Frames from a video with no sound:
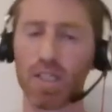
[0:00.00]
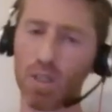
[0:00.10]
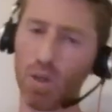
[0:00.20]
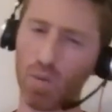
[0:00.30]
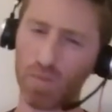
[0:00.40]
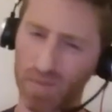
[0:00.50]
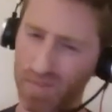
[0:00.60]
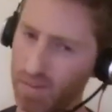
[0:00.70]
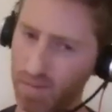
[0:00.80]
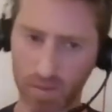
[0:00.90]
So
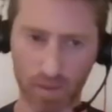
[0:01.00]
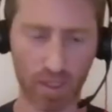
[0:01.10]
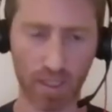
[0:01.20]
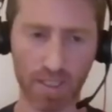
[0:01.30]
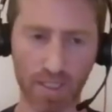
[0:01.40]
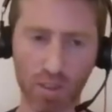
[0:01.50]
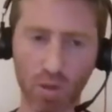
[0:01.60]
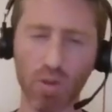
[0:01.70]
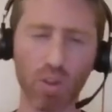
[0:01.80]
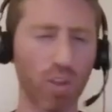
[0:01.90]
it's a
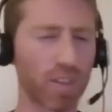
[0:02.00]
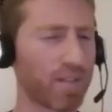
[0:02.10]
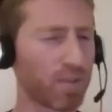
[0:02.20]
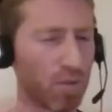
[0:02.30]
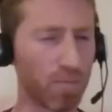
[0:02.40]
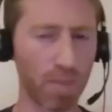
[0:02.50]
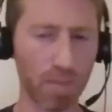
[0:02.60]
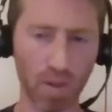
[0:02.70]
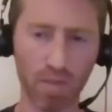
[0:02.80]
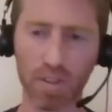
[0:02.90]
store, you don't have to
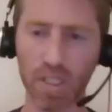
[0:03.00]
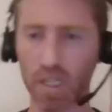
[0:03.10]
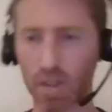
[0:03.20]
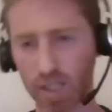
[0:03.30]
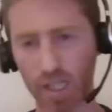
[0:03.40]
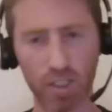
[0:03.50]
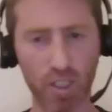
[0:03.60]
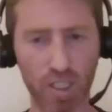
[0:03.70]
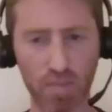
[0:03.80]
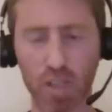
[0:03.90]
remember everything, okay?
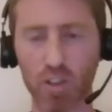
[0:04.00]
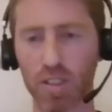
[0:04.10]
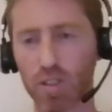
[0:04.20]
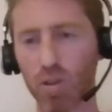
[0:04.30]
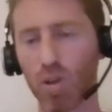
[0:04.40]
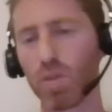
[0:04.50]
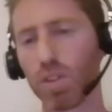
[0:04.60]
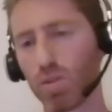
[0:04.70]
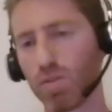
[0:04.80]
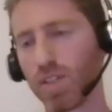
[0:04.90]
Just imagine the store
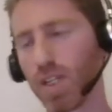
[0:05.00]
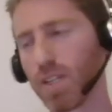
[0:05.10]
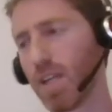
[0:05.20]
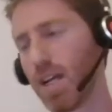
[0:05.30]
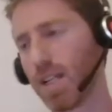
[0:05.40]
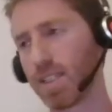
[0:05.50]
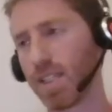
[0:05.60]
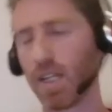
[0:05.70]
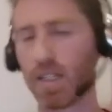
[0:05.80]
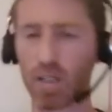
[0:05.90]
with 2 fields,
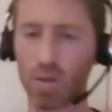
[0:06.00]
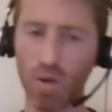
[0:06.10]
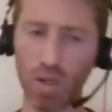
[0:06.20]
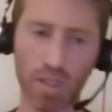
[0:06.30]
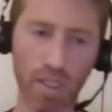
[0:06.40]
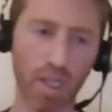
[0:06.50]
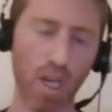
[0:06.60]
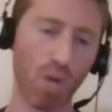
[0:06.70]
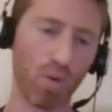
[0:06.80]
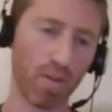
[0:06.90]
selling and quality.
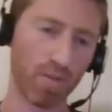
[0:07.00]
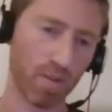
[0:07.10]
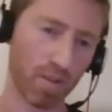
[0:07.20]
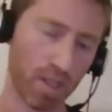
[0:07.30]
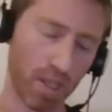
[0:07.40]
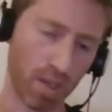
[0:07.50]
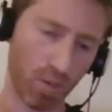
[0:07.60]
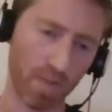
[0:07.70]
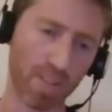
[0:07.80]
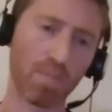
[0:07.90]
We
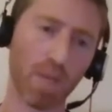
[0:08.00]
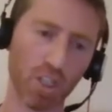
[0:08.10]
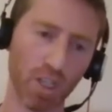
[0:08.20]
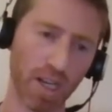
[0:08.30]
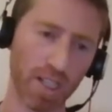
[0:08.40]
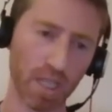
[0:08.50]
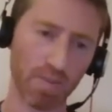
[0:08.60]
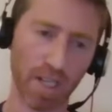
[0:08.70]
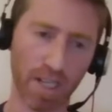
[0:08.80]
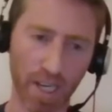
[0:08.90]
have special
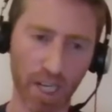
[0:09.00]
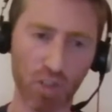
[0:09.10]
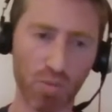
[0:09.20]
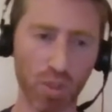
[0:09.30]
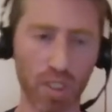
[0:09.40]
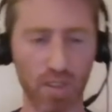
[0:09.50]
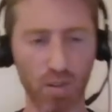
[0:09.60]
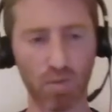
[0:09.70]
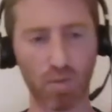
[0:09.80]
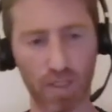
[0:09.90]
items like aged brie,
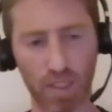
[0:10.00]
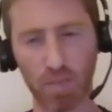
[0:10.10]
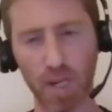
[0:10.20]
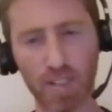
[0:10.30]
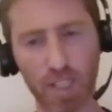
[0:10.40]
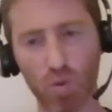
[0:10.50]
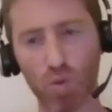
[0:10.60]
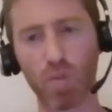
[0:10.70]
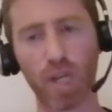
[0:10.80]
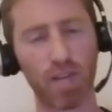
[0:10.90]
sulfurous, and backstage,
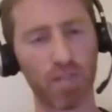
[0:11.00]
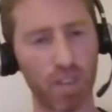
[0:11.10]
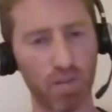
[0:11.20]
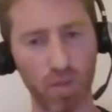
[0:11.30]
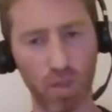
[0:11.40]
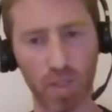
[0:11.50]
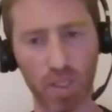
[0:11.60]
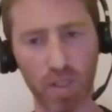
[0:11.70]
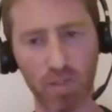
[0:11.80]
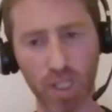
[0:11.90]
which behave a
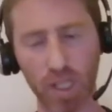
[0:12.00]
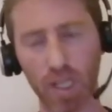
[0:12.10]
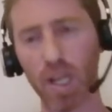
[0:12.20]
bit differently.